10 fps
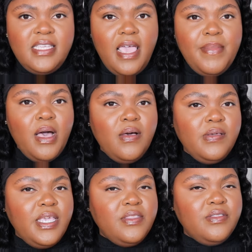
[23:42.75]
came
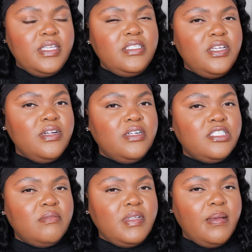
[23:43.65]
out either this year or
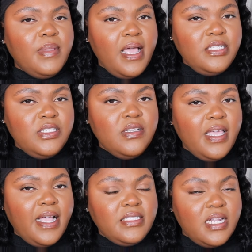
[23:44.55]
sometime last year.
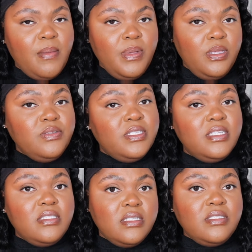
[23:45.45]
Like I said, I've been using
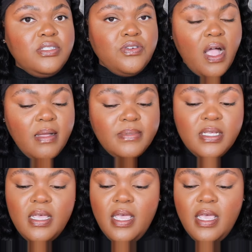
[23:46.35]
it since it dropped.